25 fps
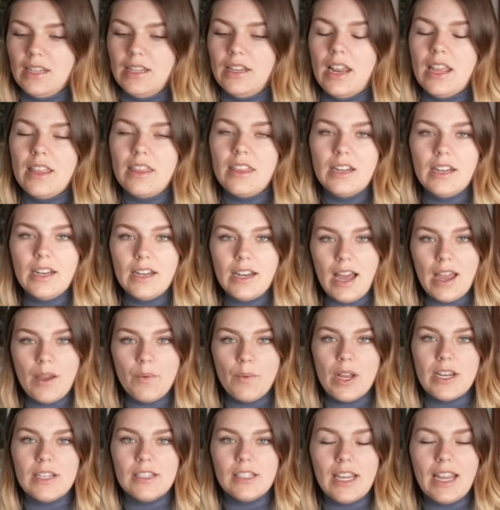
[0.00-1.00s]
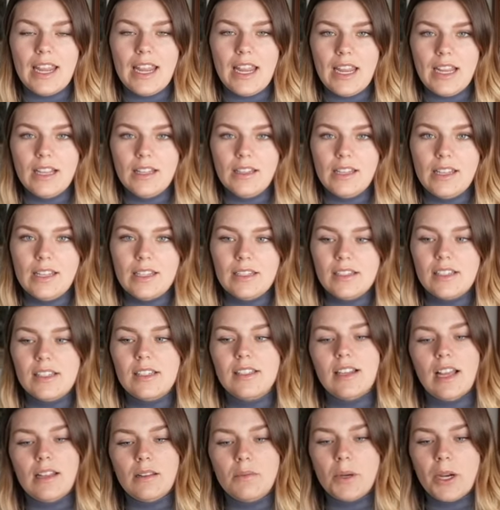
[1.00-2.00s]
Nathan and I went to England to
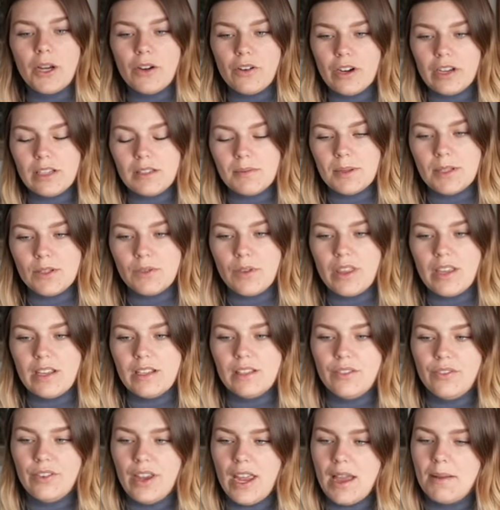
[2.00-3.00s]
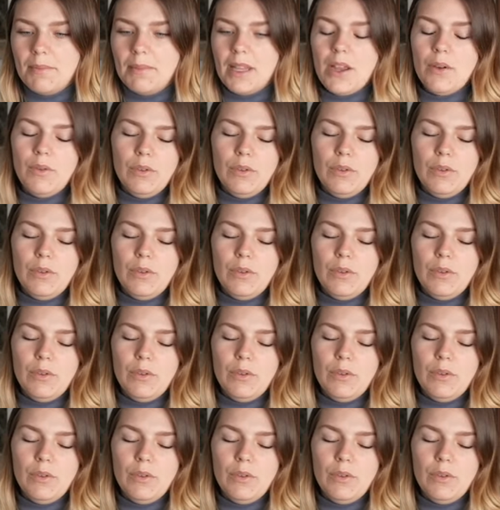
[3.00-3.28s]
celebrate Christmas with his family.